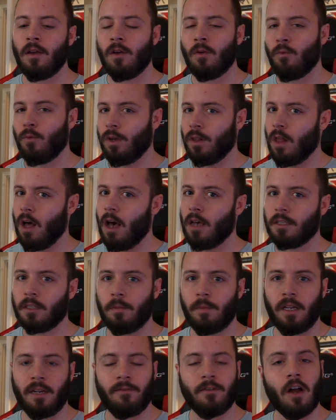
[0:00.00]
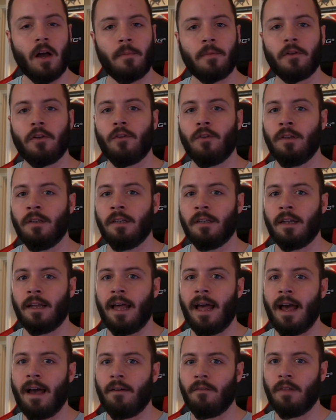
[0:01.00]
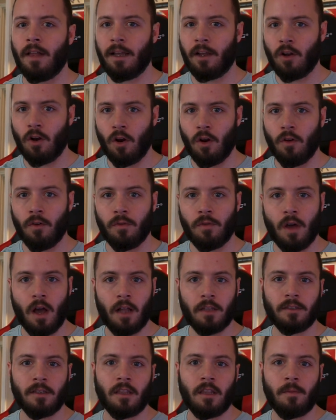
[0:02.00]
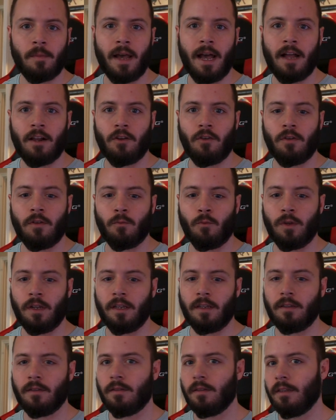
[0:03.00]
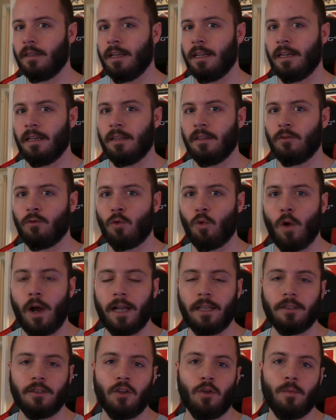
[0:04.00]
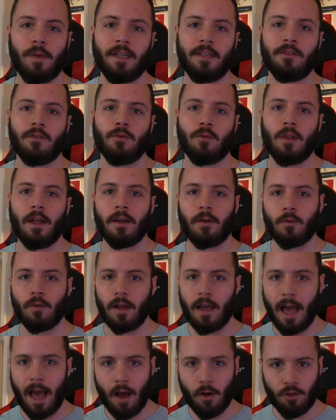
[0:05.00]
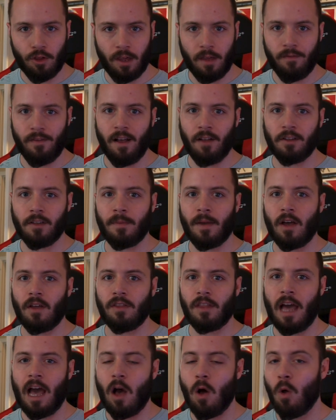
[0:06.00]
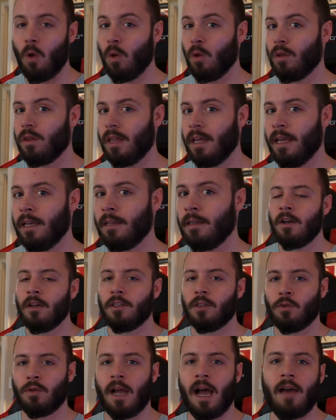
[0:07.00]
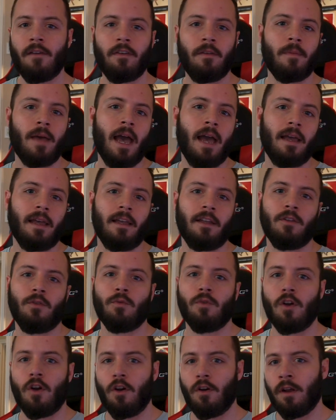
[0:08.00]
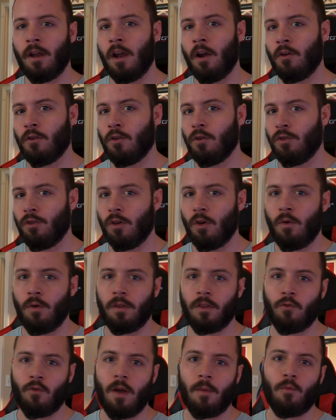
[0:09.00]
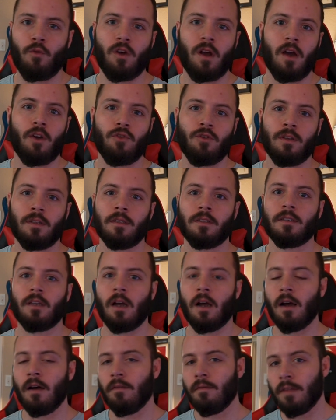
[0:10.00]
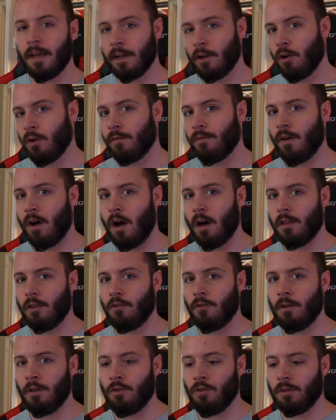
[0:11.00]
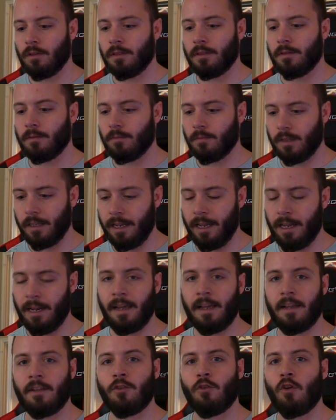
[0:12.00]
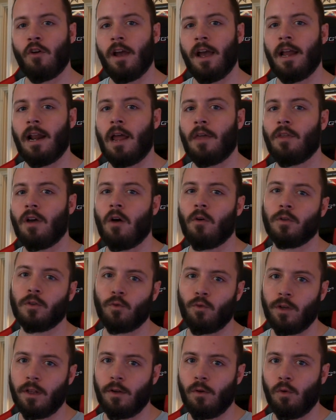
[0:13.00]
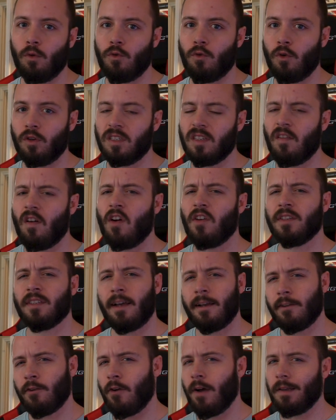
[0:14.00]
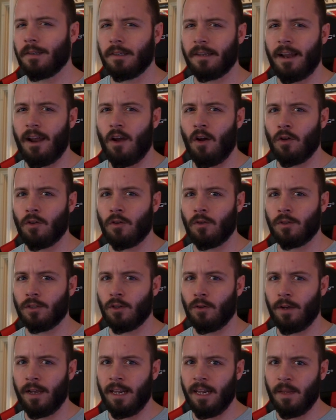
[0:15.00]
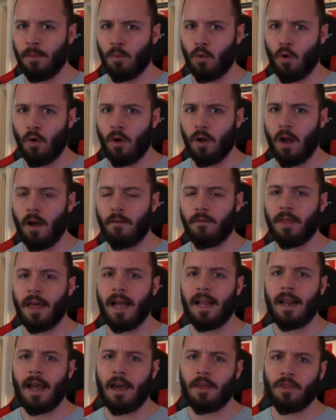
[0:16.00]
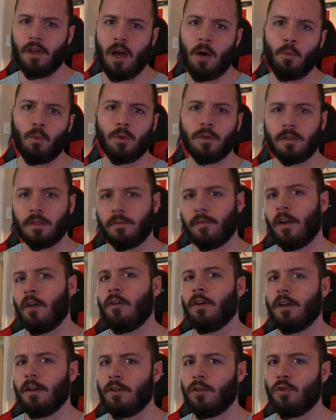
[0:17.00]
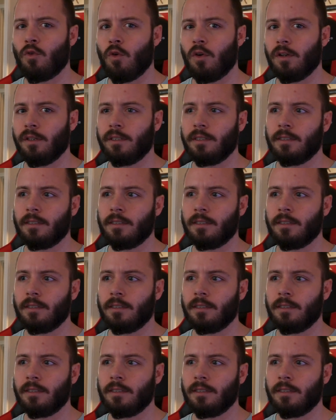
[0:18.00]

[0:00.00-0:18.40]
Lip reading: we lost a bit of an opportunity to have her thoughts on the matter, and we didn't quite zoom into how she felt about that whole thing. So diving back into her character, showing the repercussions of her father and just getting into her head, I thought was a really cool choice. I've always liked her as a character, so getting more of that I thought was a very good choice.